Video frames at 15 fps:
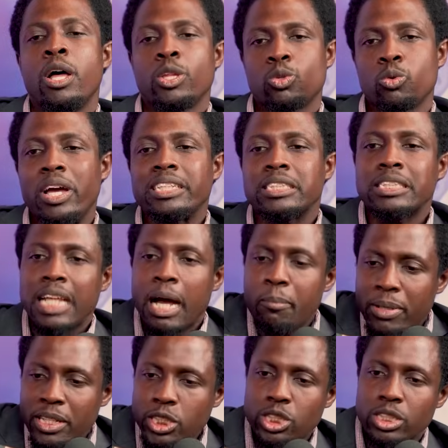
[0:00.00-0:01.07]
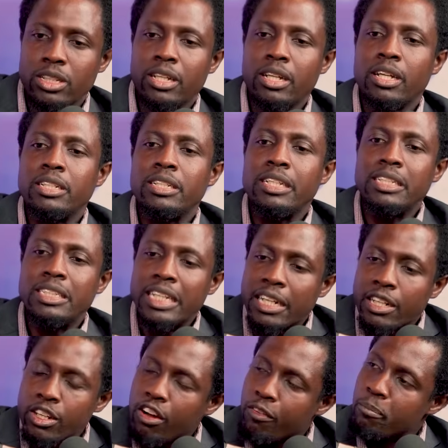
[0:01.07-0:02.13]
to establish the
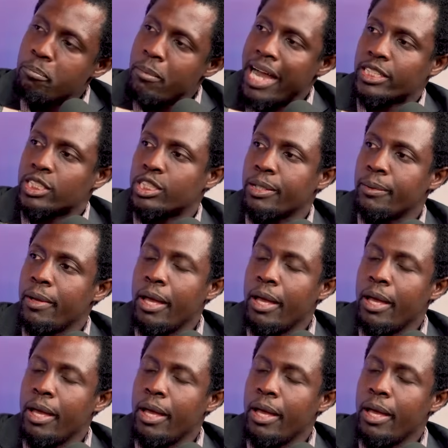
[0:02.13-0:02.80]
degree of match